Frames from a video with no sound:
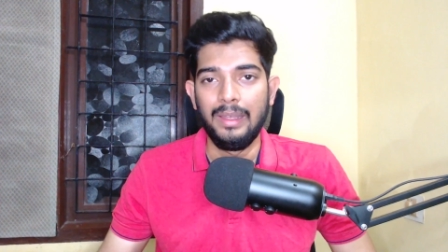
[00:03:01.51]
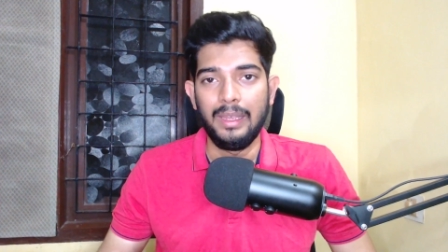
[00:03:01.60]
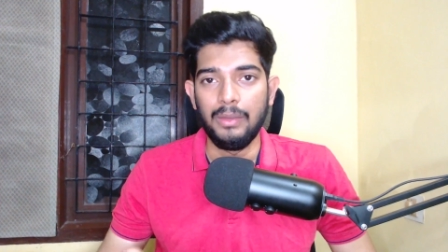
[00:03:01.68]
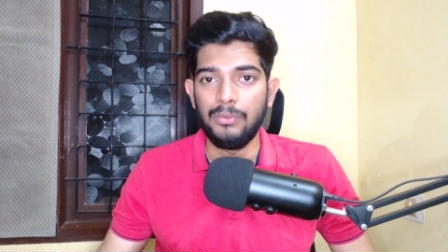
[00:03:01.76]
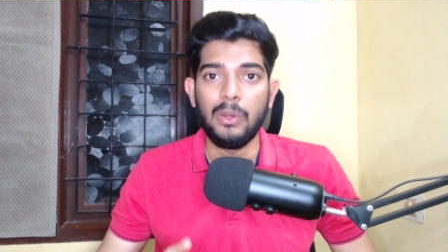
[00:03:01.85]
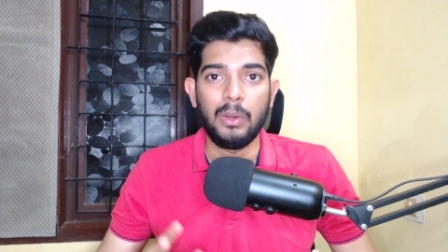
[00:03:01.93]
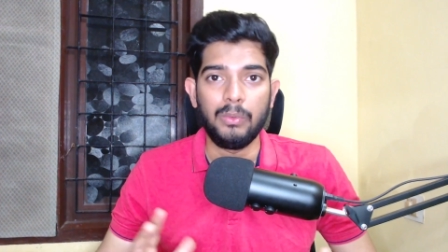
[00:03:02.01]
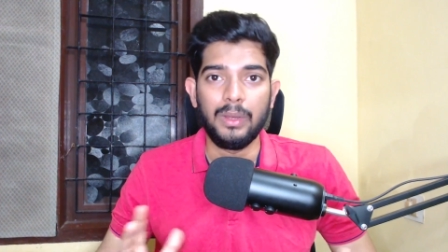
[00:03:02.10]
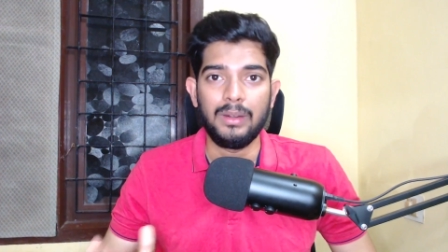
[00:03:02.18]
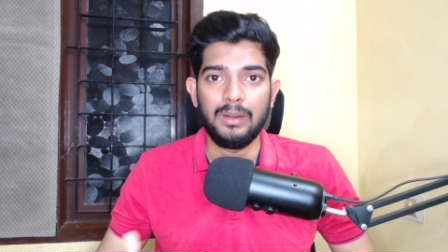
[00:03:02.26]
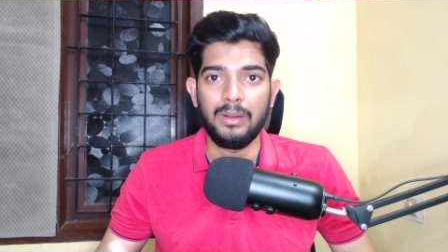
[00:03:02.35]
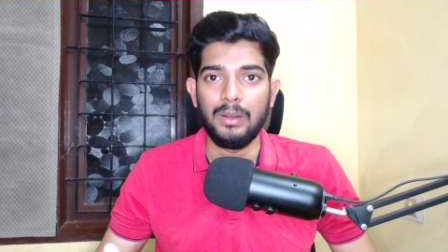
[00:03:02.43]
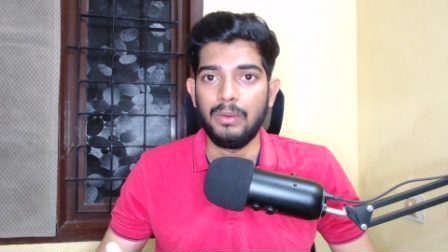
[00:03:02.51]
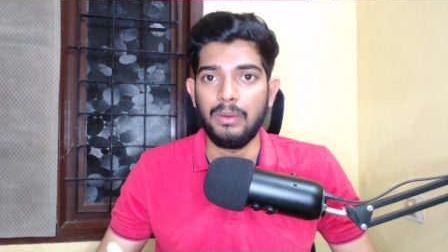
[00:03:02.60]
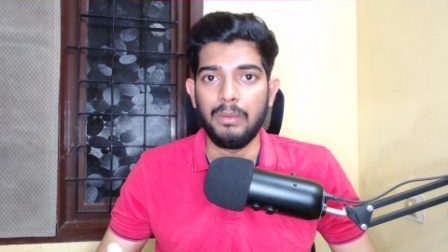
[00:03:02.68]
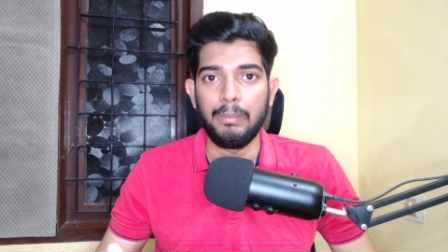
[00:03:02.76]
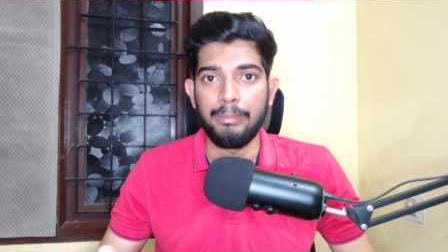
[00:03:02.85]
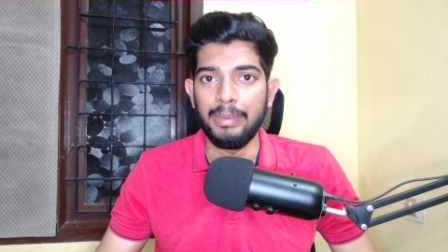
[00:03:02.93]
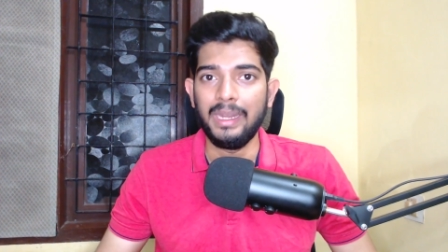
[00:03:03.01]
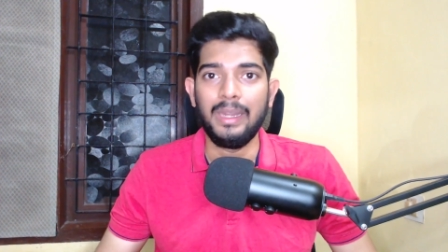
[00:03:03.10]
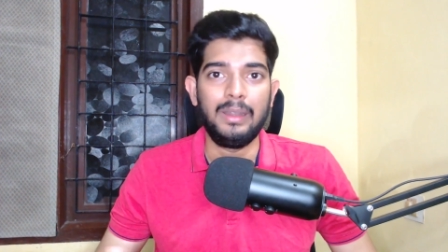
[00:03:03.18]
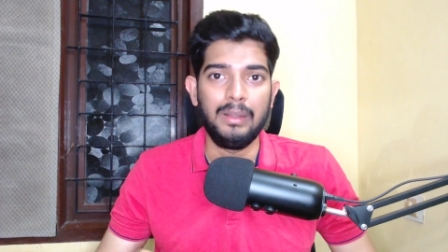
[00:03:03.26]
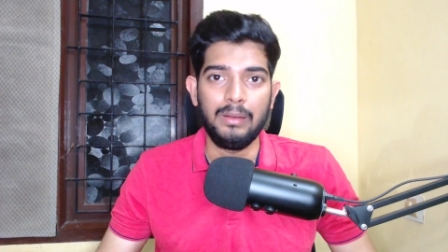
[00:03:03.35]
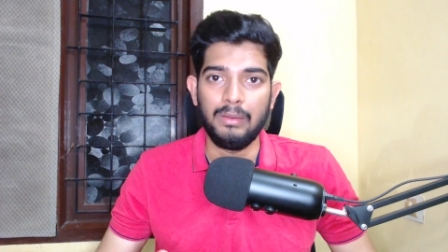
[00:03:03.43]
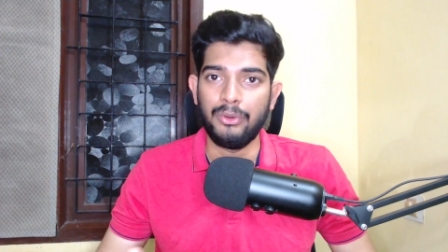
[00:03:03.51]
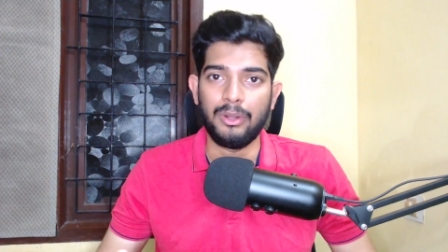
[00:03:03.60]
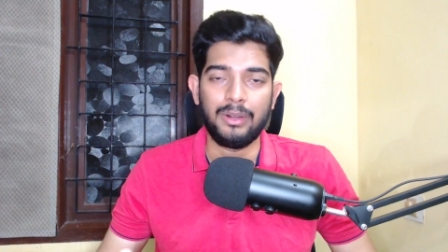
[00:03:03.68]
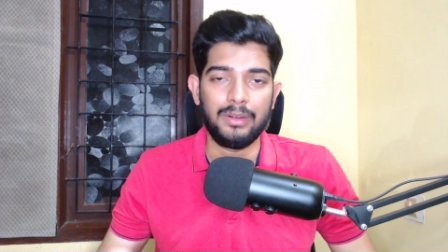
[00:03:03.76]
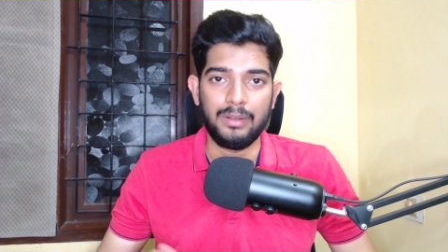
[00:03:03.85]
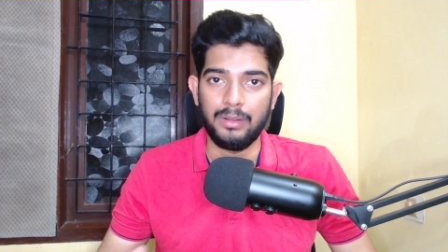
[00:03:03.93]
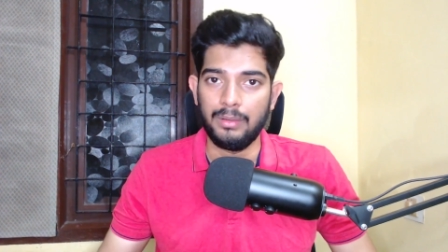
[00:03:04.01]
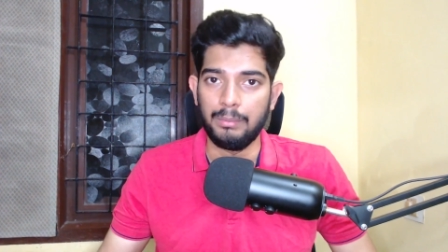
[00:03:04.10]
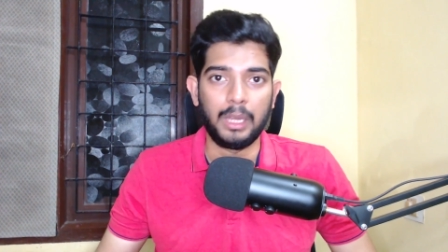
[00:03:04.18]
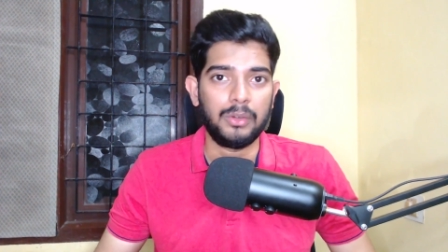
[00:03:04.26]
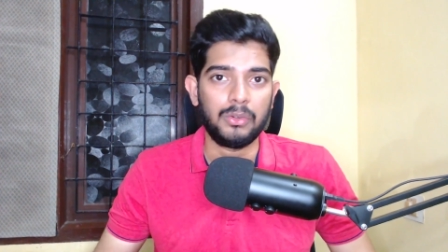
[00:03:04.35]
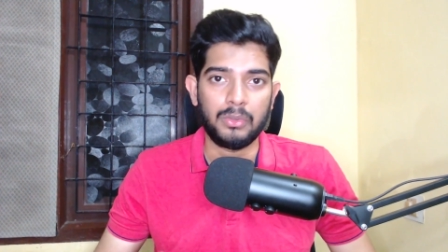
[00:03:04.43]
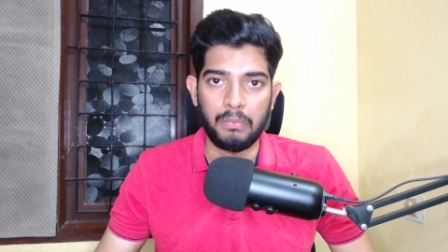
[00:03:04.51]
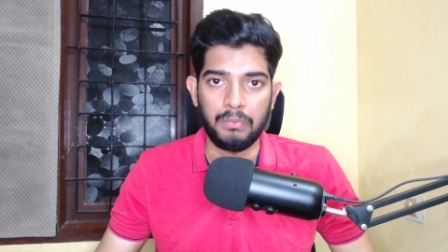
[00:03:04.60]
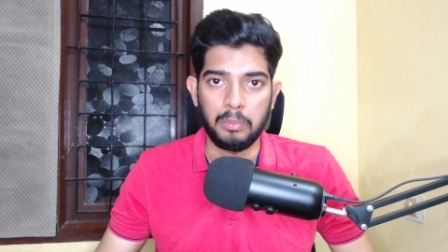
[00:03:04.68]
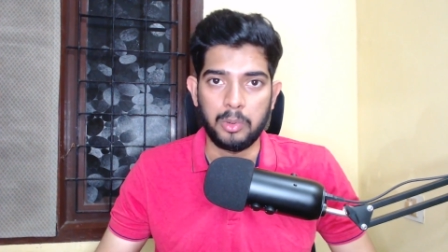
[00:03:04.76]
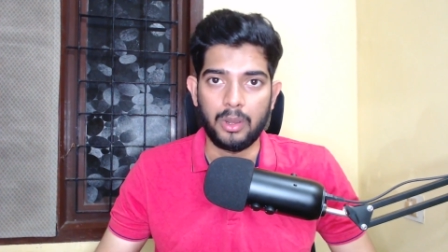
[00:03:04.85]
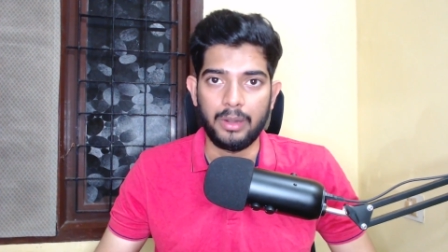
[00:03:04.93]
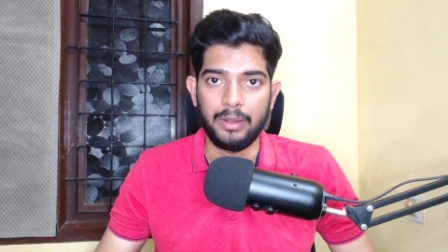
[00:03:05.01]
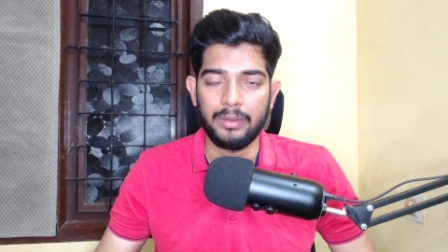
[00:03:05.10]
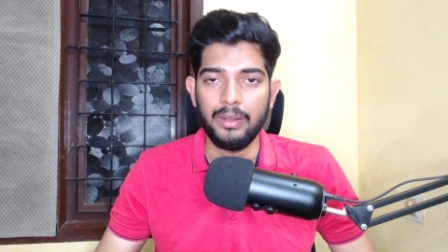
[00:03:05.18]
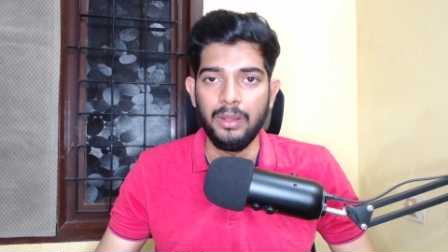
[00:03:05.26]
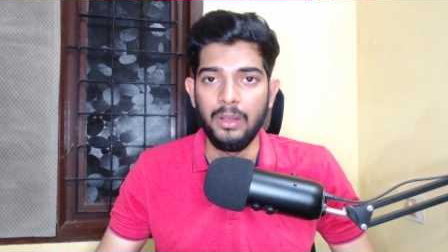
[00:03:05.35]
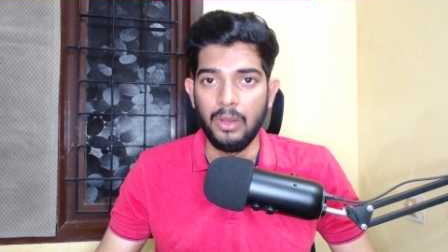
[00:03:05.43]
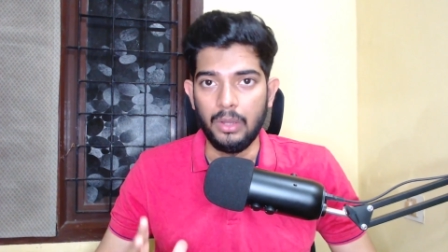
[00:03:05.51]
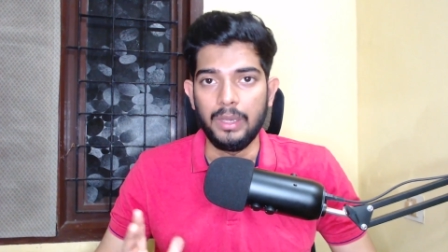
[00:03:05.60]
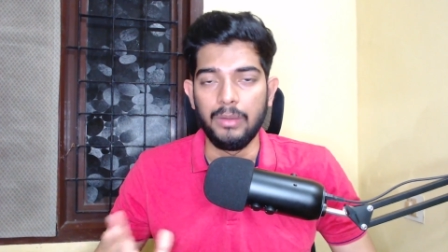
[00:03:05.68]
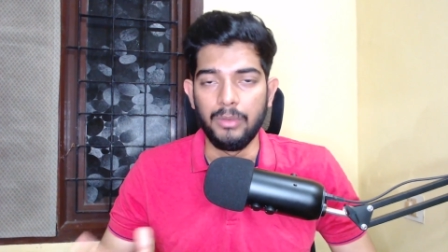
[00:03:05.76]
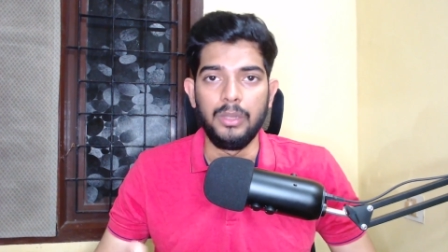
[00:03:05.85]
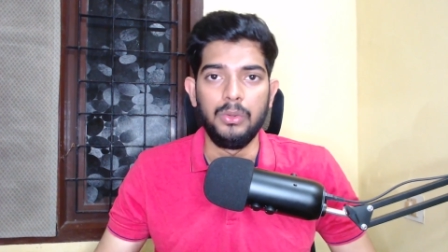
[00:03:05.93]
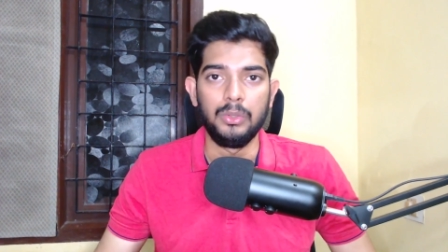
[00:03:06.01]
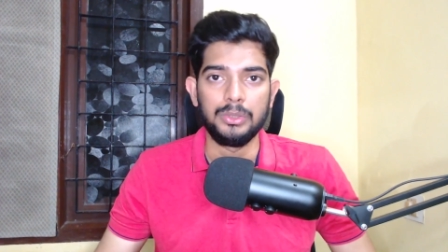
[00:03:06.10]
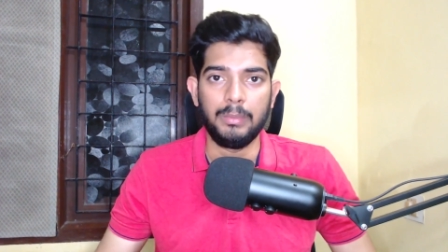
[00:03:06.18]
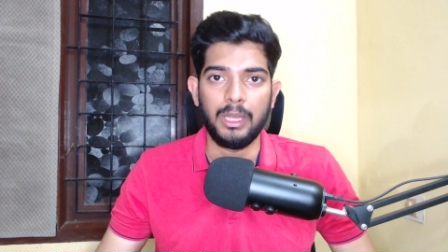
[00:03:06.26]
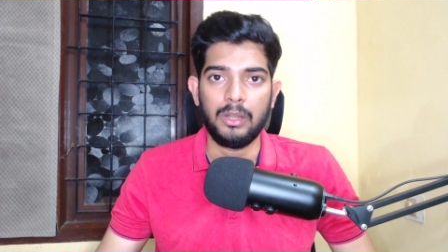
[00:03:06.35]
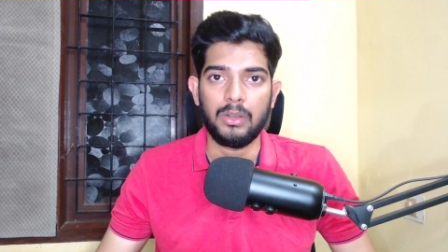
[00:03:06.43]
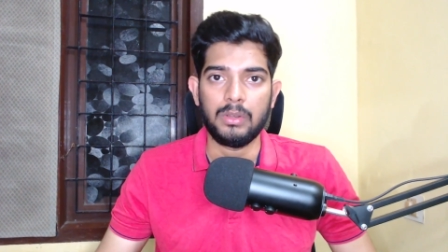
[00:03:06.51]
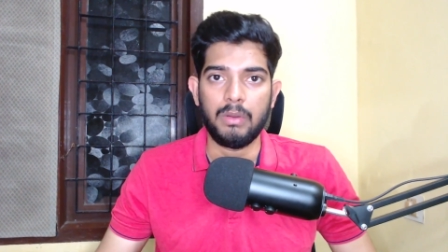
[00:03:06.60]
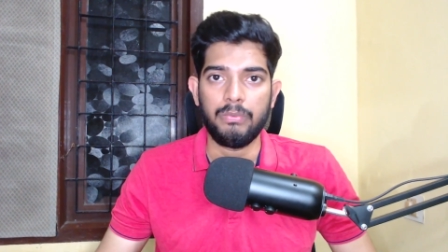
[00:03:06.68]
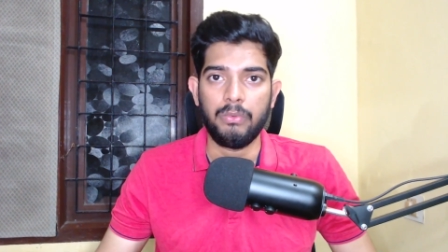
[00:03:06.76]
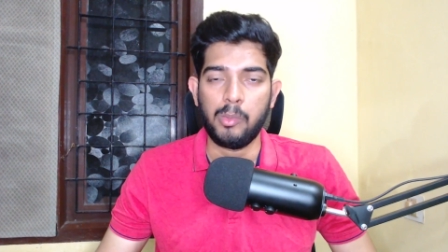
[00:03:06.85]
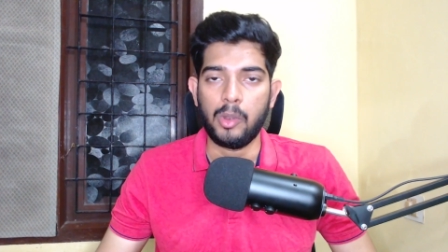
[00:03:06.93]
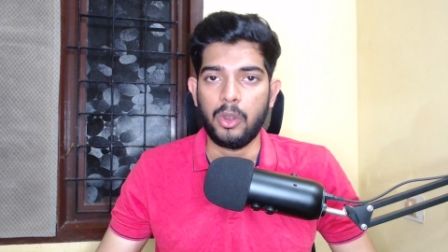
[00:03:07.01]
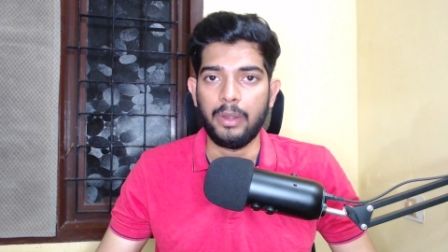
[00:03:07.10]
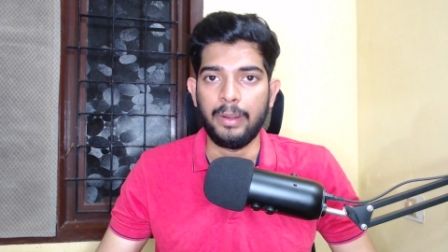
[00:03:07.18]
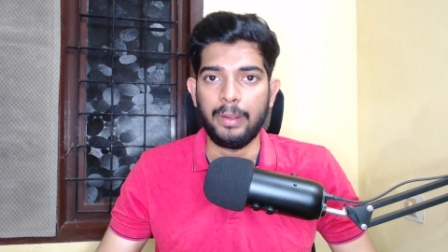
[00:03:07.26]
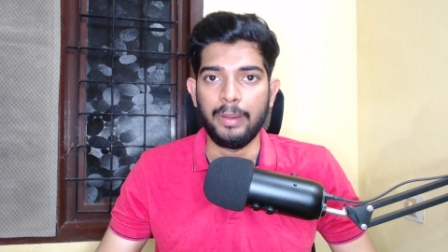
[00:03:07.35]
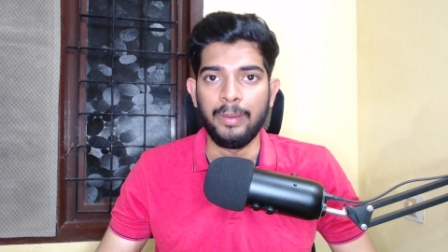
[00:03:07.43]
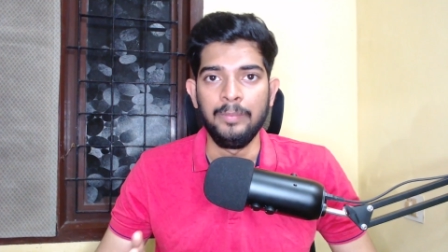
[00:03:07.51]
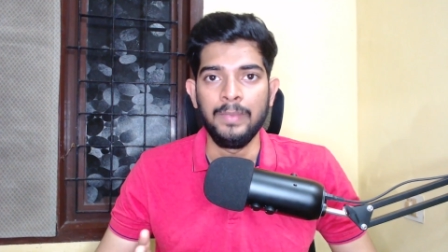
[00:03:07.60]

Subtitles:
if you ever paid for Microsoft product or even used Microsoft product,